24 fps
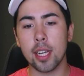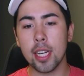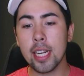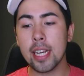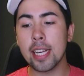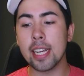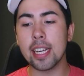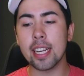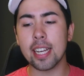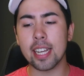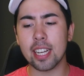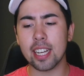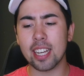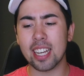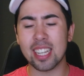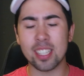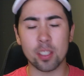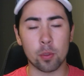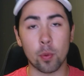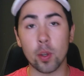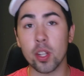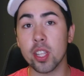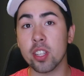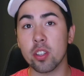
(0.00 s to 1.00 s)
he
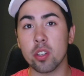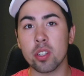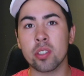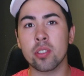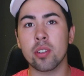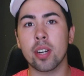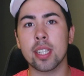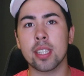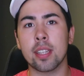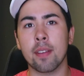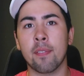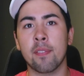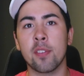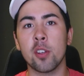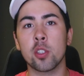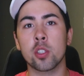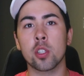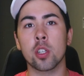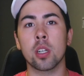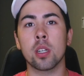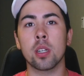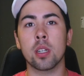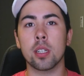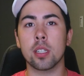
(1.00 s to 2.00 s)
is really looking like the
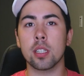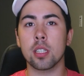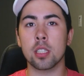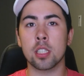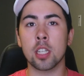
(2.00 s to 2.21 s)
future